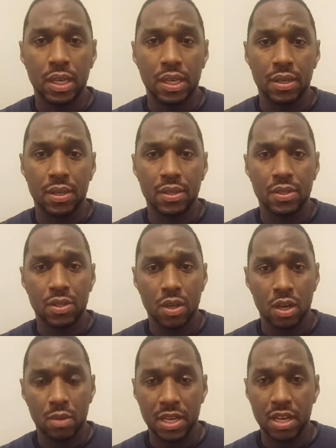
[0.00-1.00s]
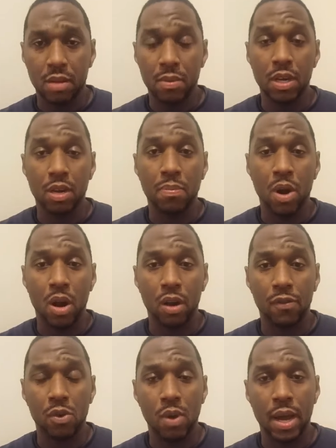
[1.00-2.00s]
is becoming a part
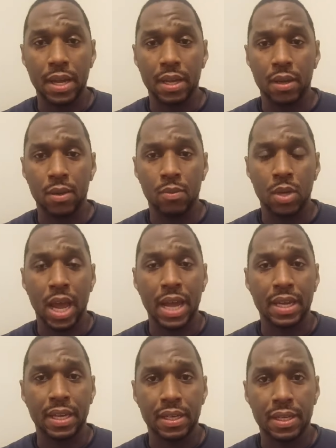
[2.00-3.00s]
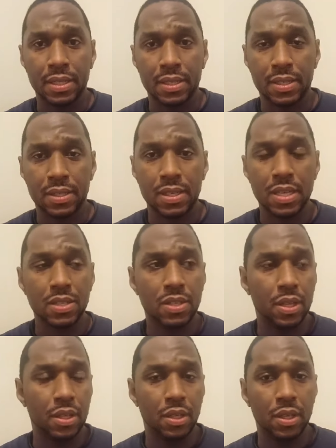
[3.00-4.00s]
of who I am when I can
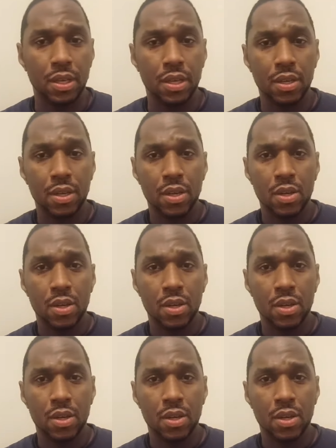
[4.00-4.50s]
consistently